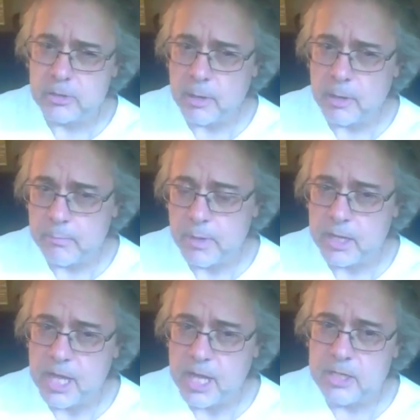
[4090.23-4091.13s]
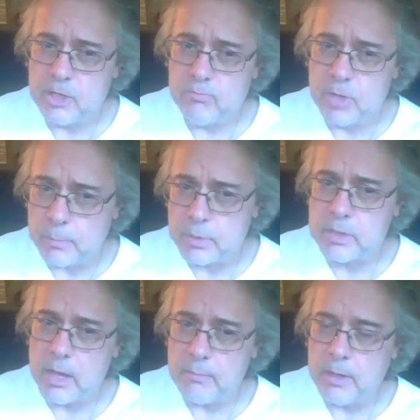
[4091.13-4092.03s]
I can't, it, it
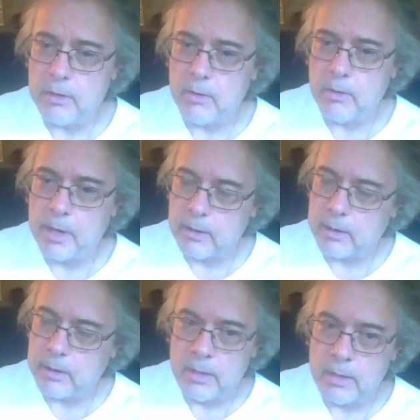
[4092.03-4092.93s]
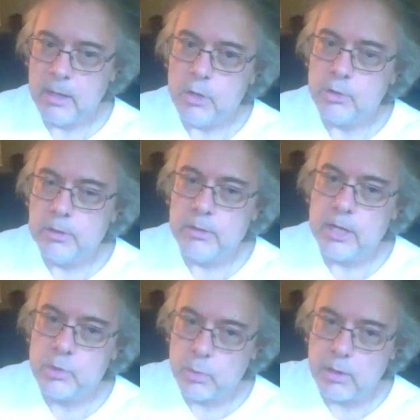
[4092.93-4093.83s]
upset me. You know, kind of like, usually
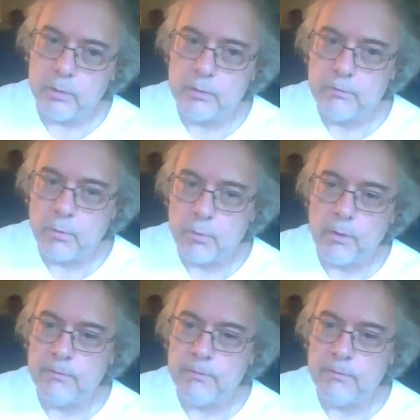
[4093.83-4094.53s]
that's what I look for.